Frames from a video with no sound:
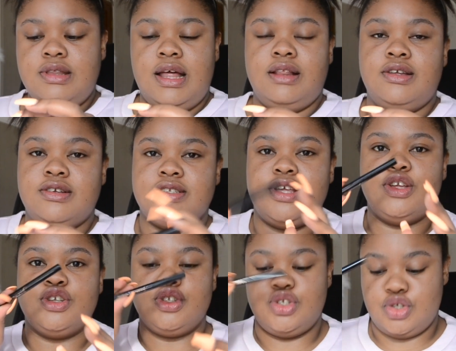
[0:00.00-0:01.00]
That looks
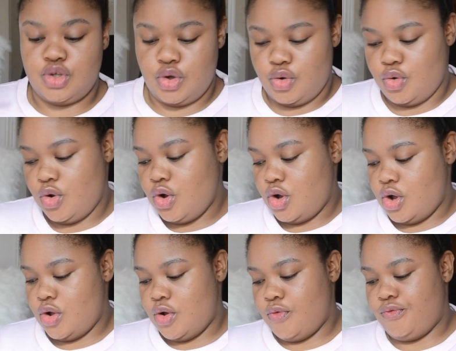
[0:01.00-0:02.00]
so
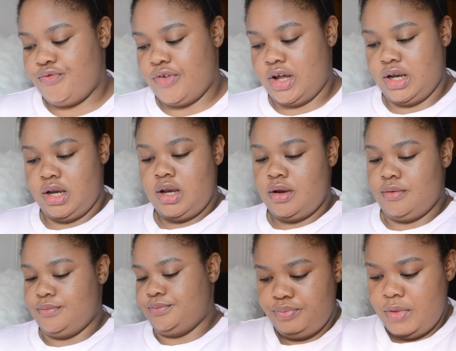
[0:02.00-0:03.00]
fun.
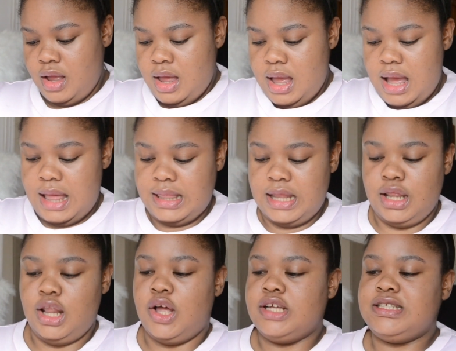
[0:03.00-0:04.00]
And then
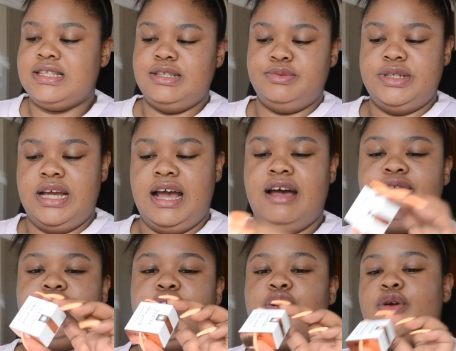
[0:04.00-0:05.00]
lastly, we
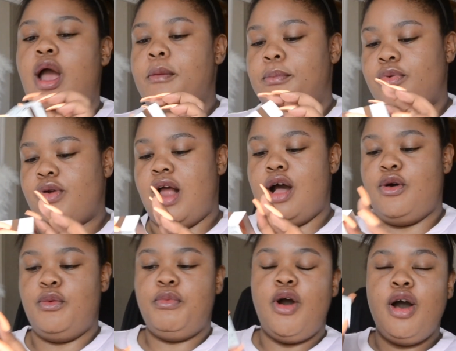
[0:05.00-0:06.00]
have their
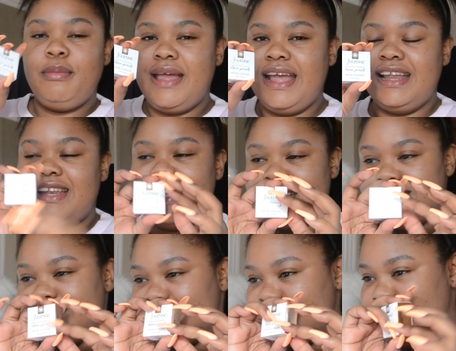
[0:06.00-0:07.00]
brow pomade.
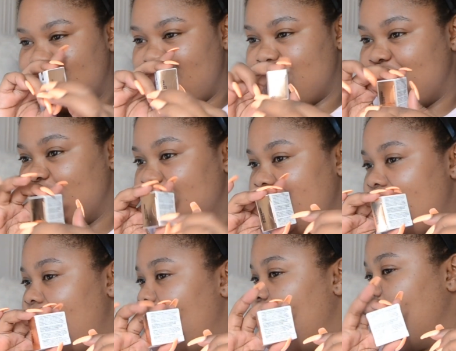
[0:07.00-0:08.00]
It's a little cute. Like,
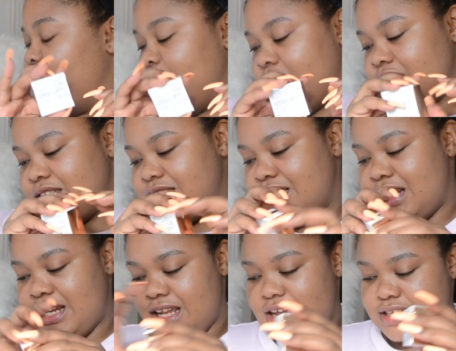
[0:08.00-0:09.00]
how freaking
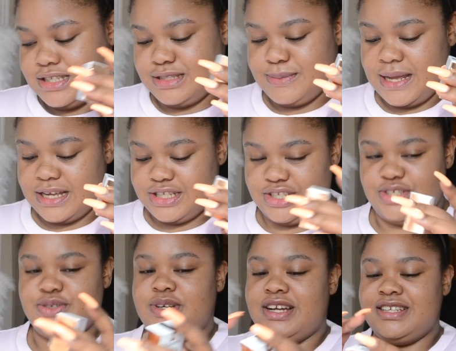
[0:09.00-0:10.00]
stunning is this packaging,
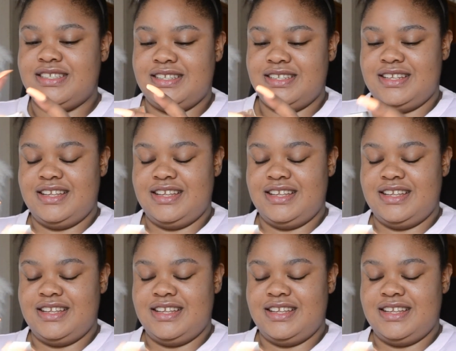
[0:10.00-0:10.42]
you guys?